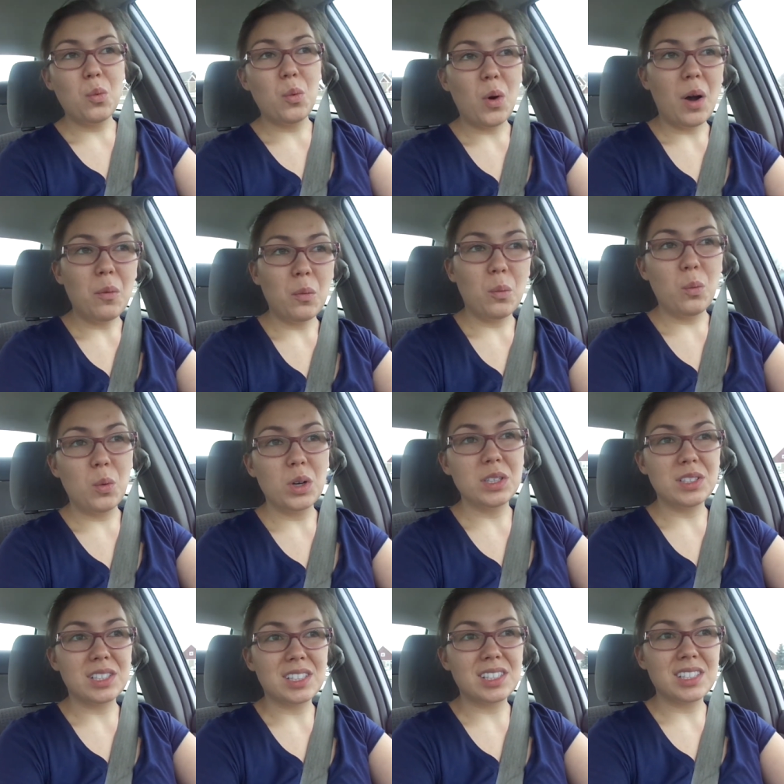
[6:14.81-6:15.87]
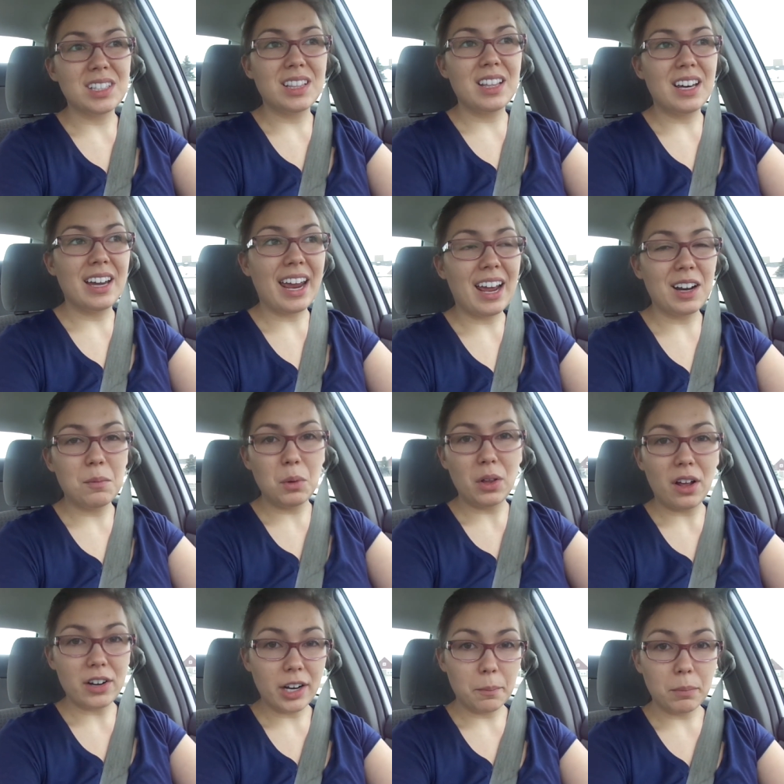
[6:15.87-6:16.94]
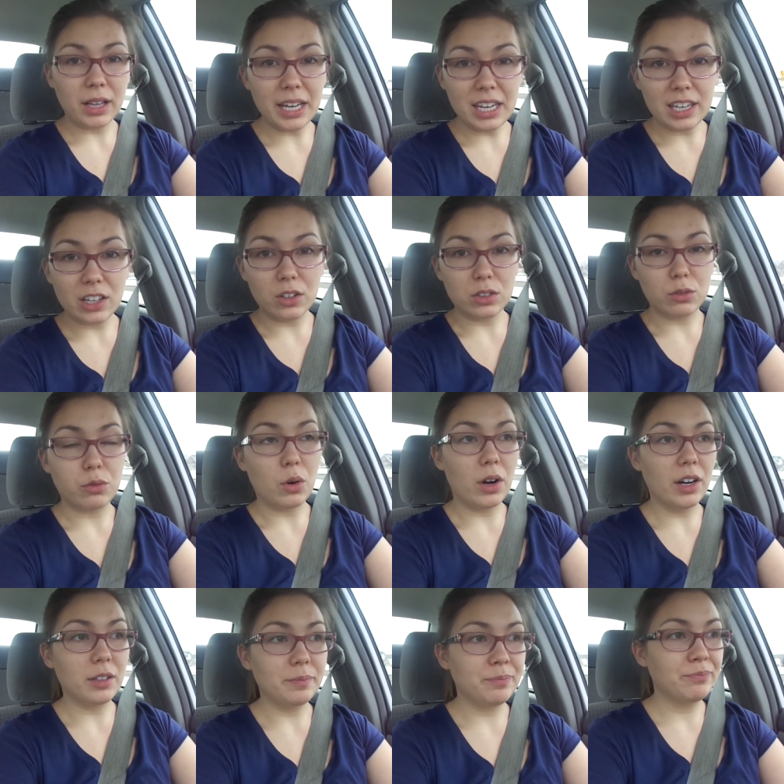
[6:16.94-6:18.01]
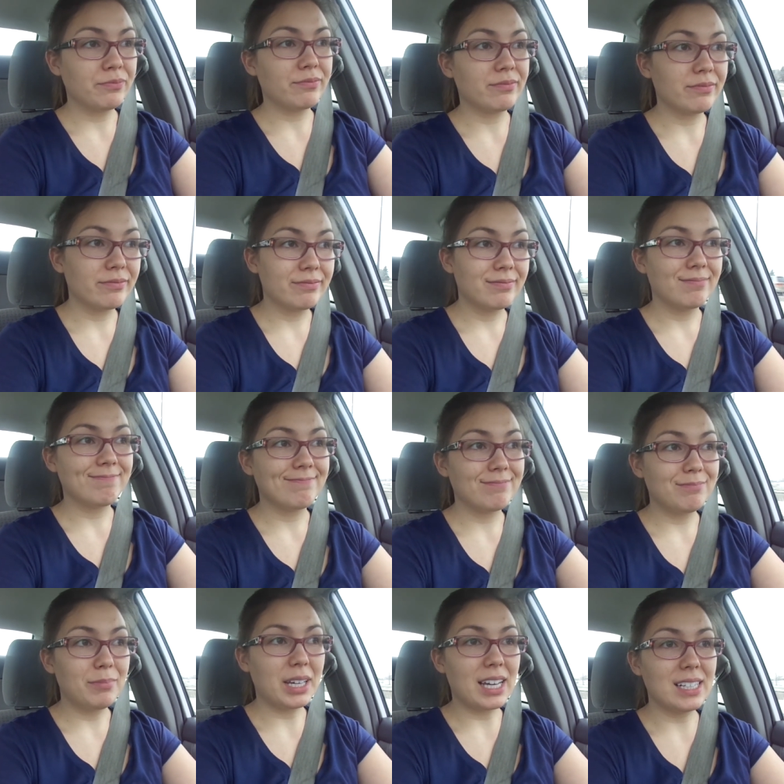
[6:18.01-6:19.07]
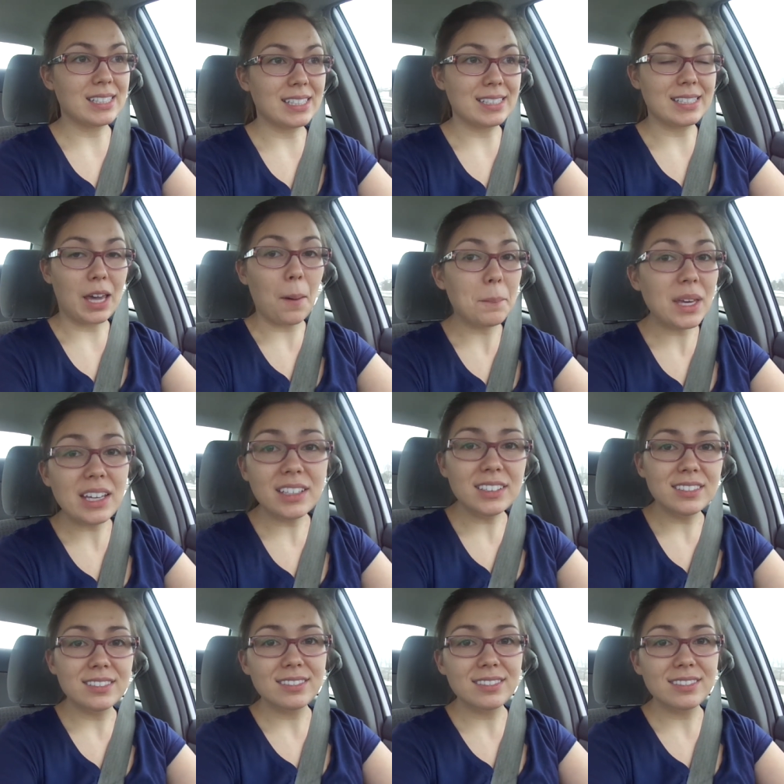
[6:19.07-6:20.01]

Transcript: What was the animal on your plate killed for? Because it's yummy?